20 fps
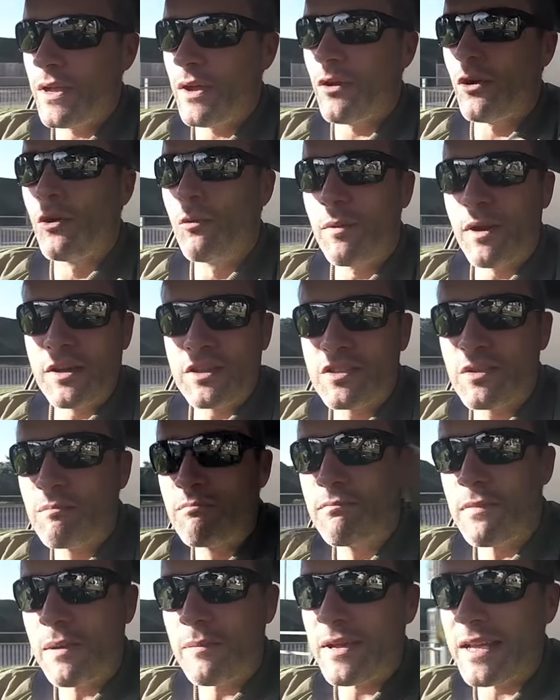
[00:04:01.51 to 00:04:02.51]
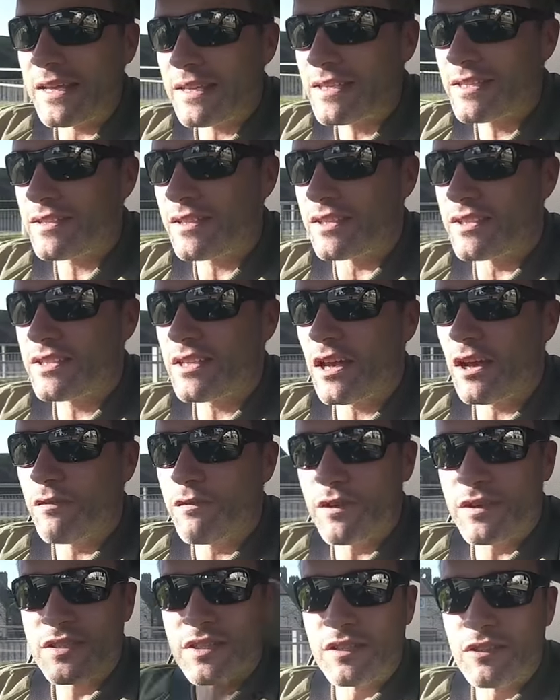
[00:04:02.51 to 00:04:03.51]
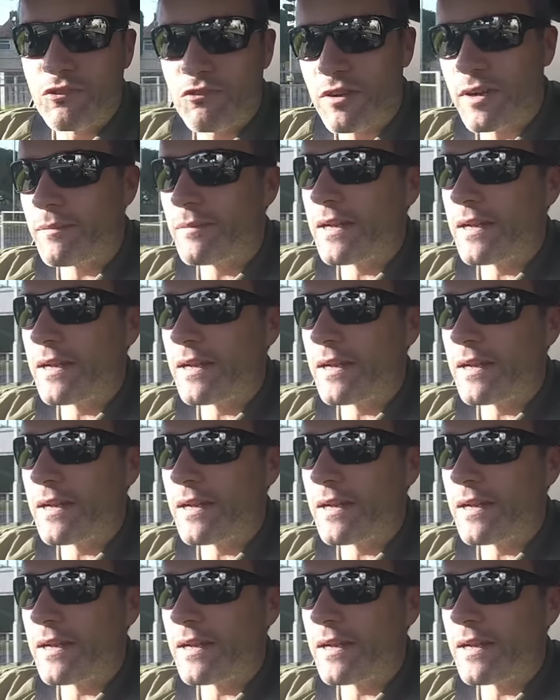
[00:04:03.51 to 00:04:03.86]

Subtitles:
it almost mimics the surface and grip